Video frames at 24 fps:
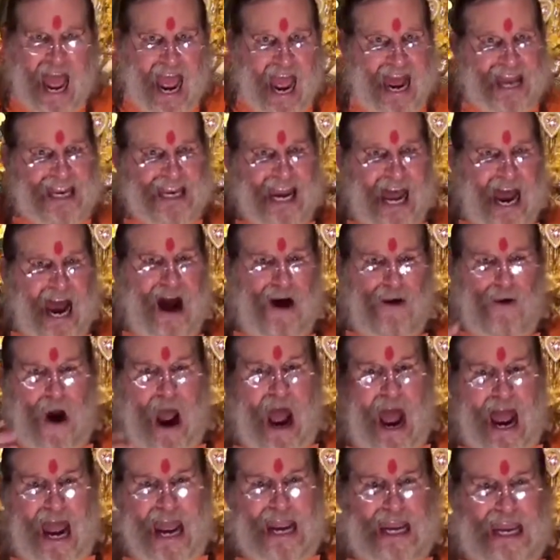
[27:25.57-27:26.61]
and now
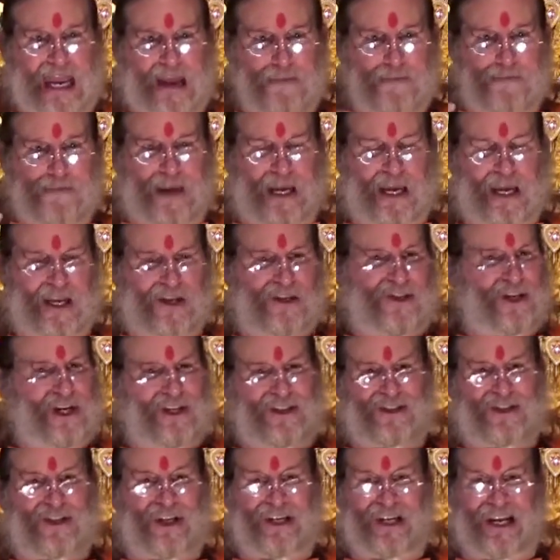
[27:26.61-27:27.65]
I can be
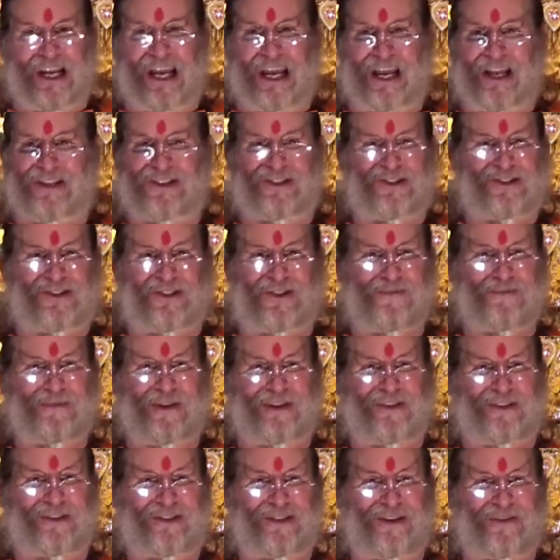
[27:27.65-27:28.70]
just an
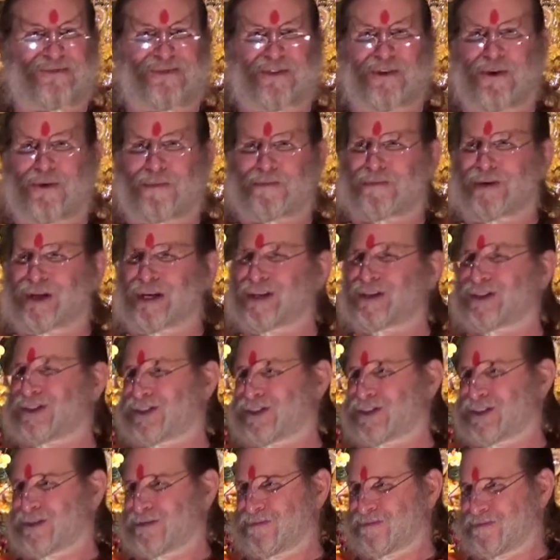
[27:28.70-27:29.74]
instrument of your
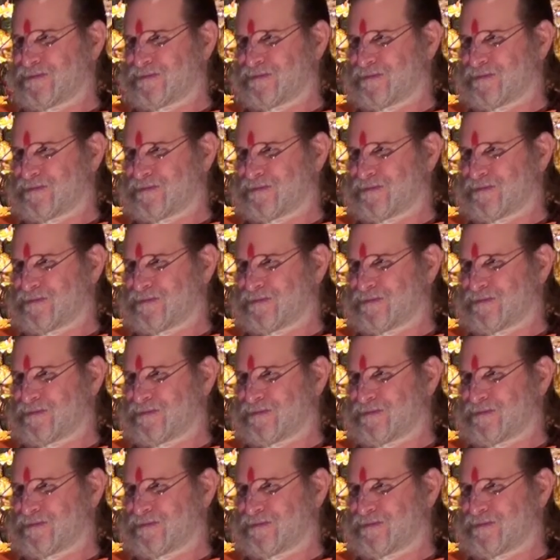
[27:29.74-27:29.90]
peace.